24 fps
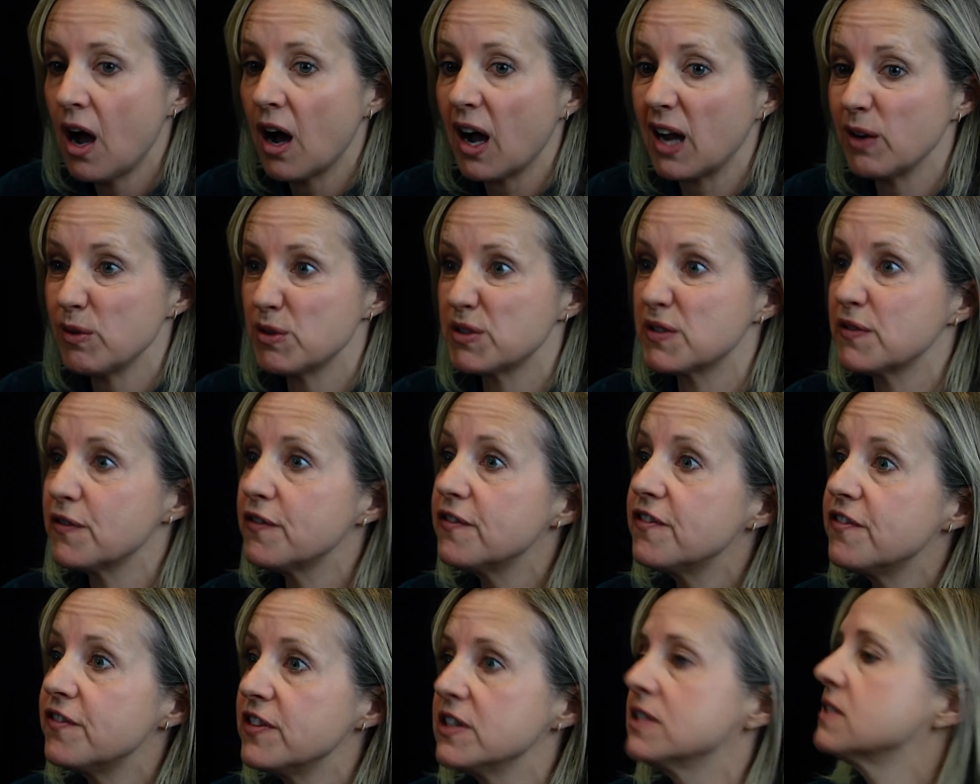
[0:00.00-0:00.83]
I was
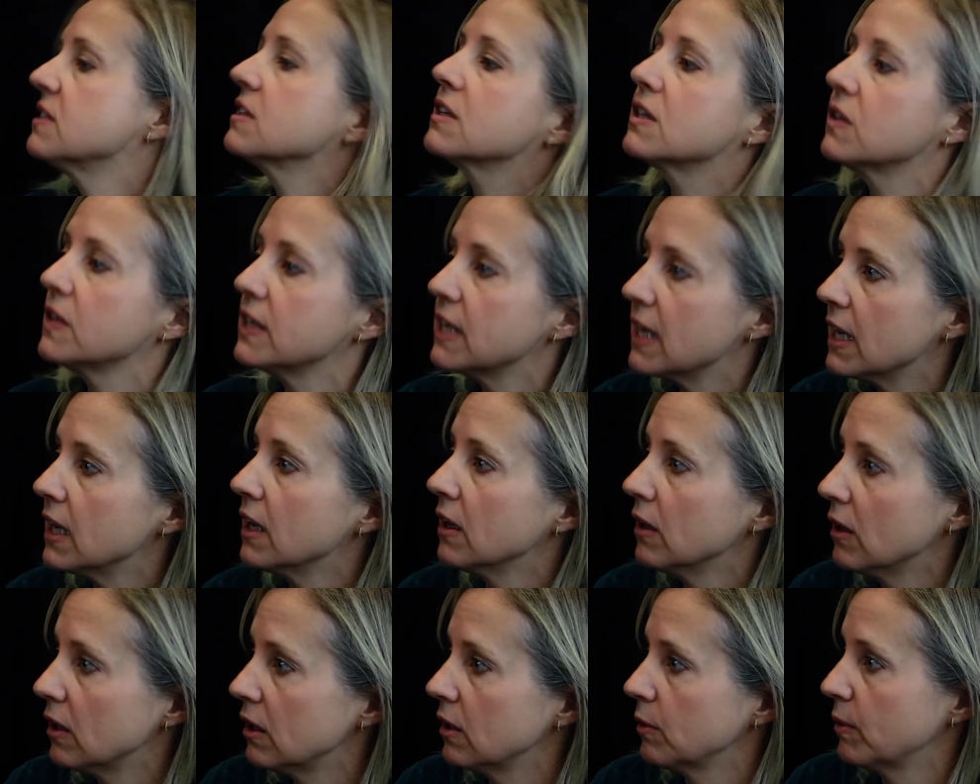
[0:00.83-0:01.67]
physically
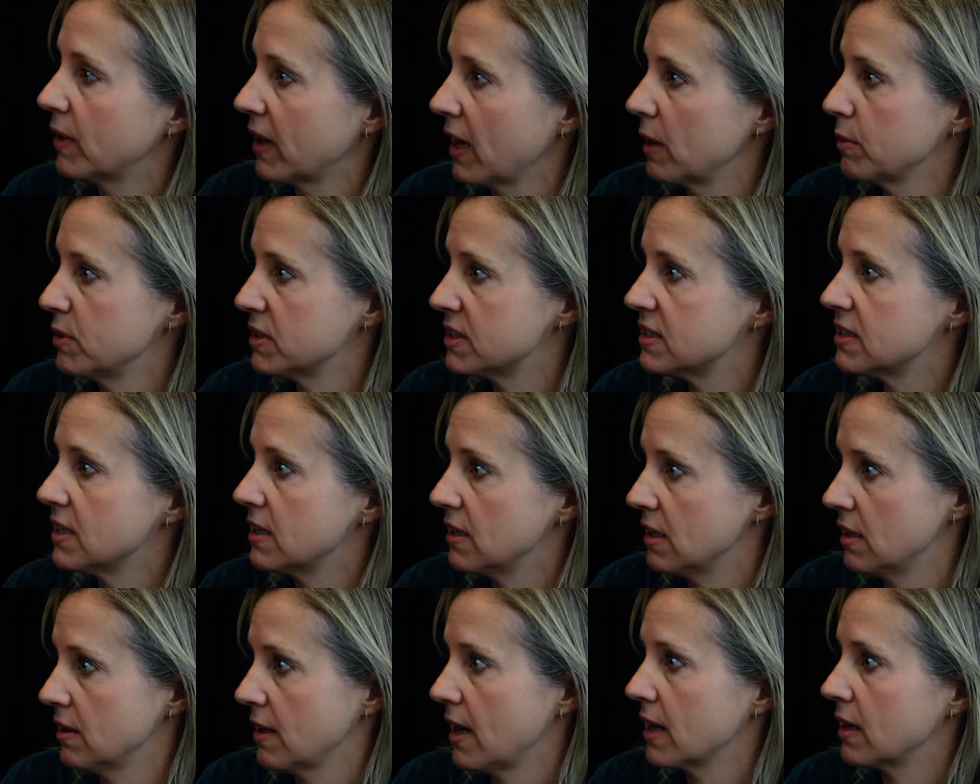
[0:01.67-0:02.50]
ill when I would sit
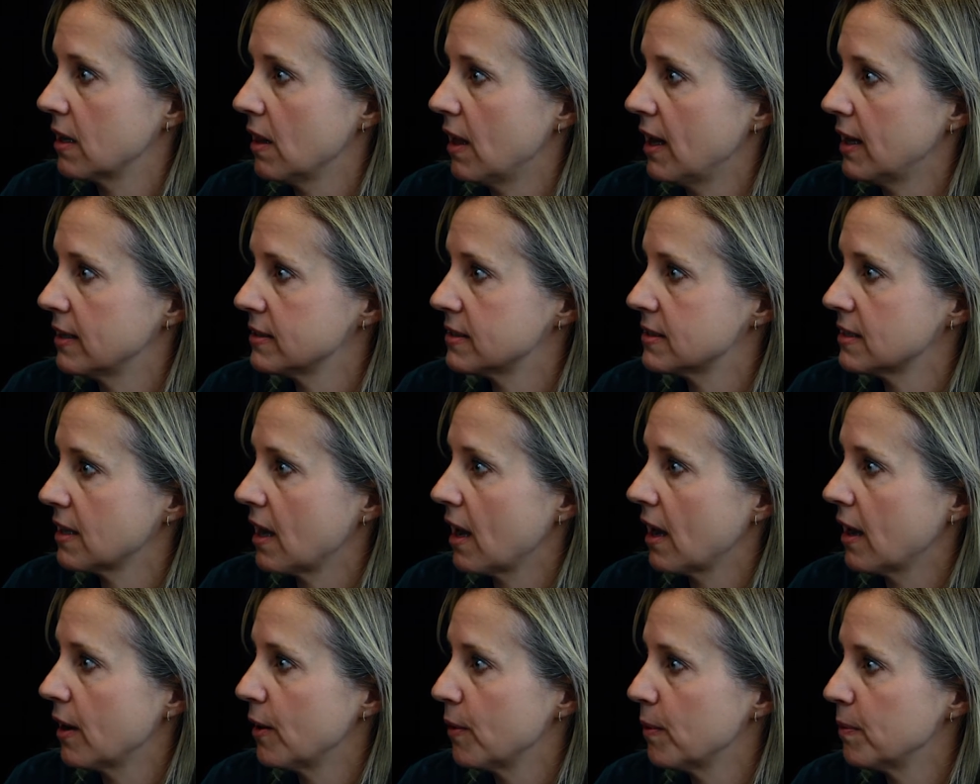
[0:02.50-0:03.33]
in that class
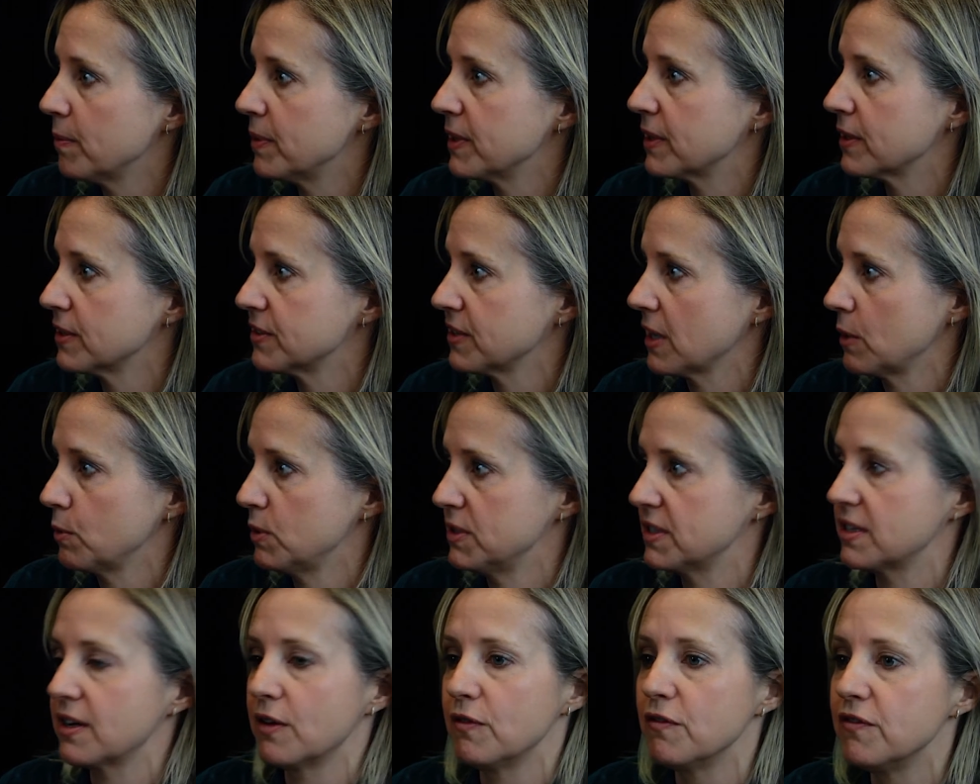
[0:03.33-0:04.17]
because I
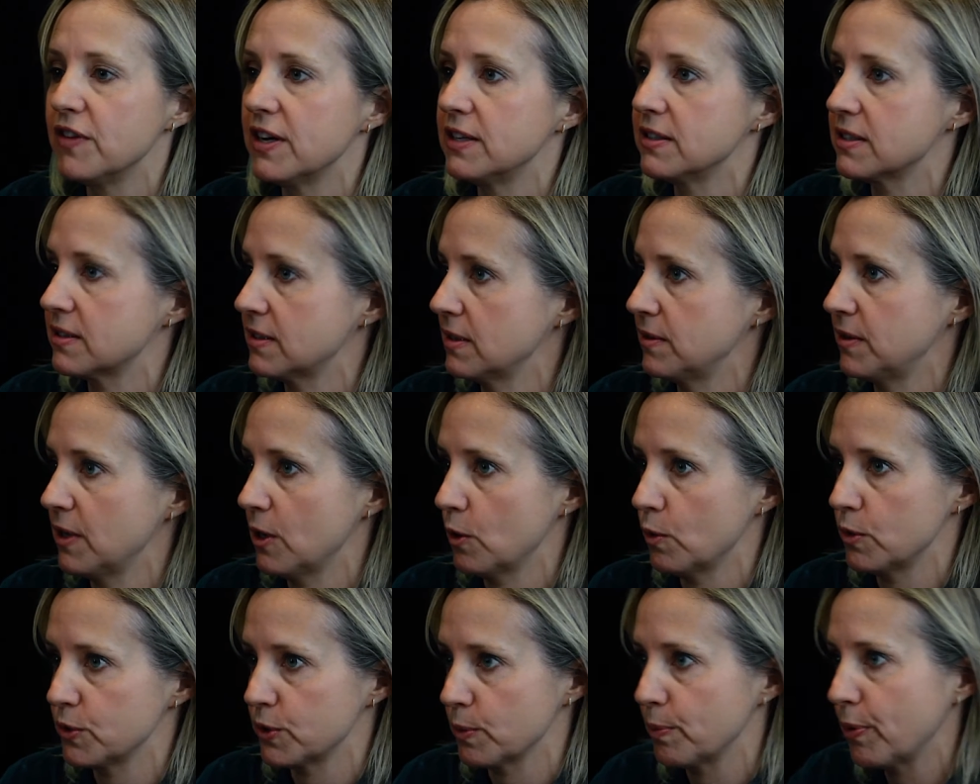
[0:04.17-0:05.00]
was convinced that
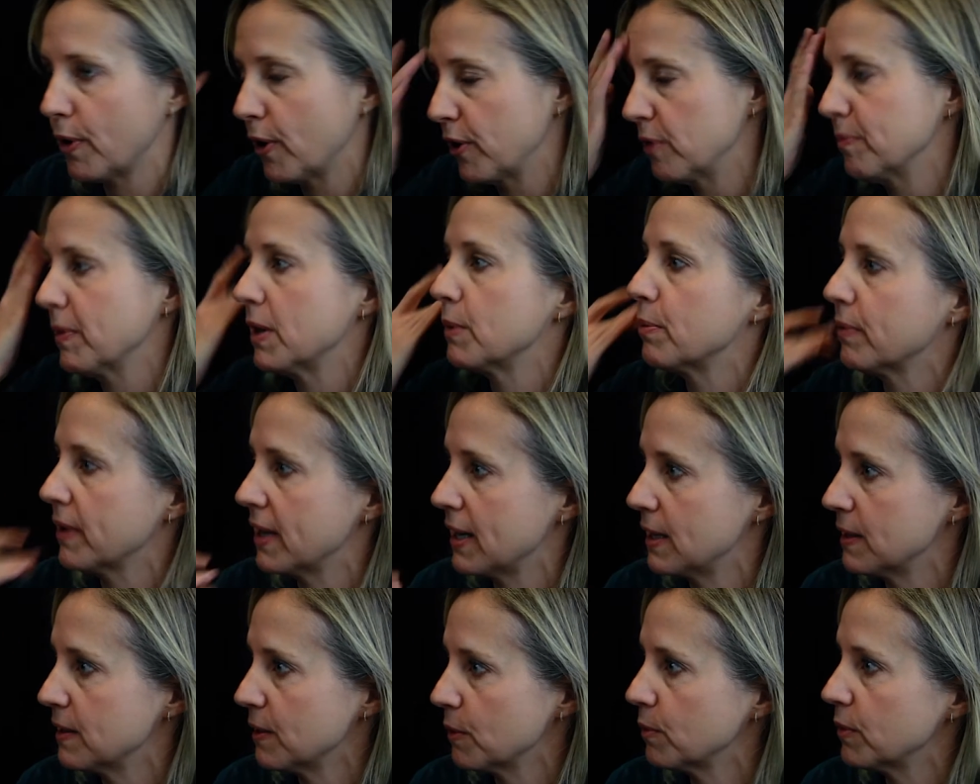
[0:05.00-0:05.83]
there was a part of my
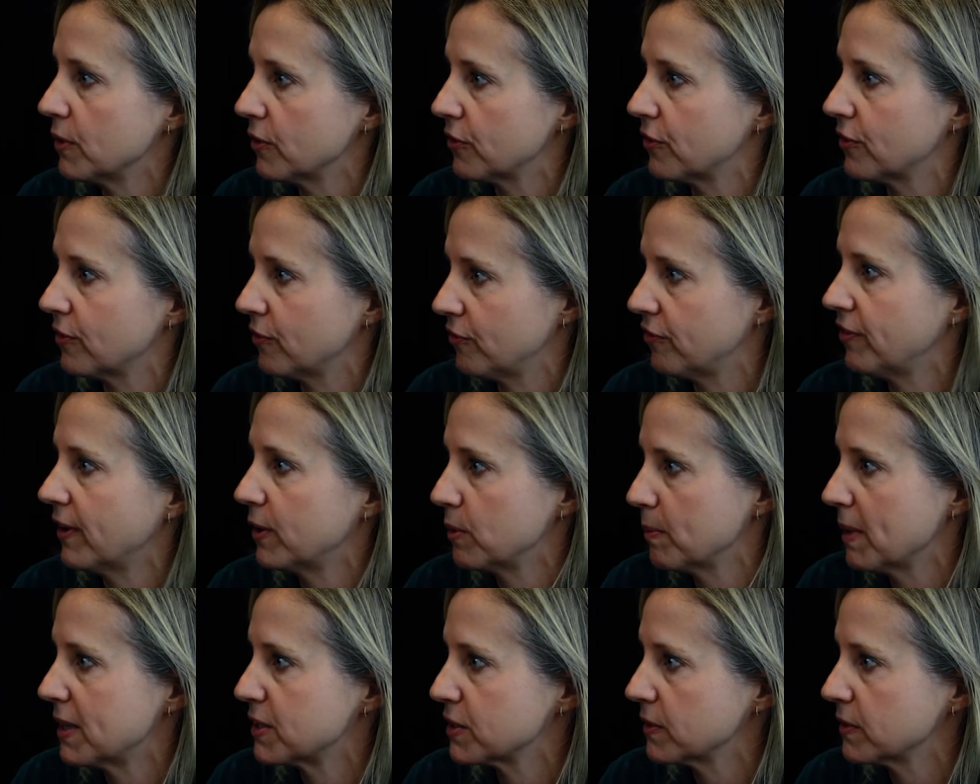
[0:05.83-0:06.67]
brain that was fundamentally missing.